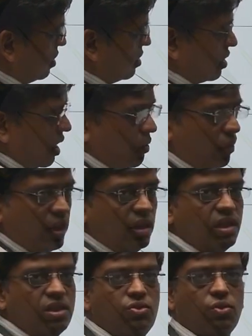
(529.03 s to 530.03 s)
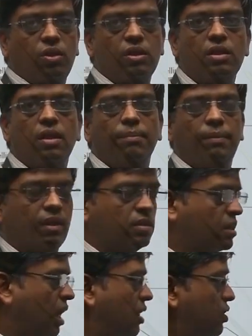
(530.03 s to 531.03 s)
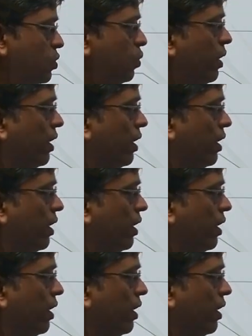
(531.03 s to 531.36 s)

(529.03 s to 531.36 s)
surrounding these joints starts to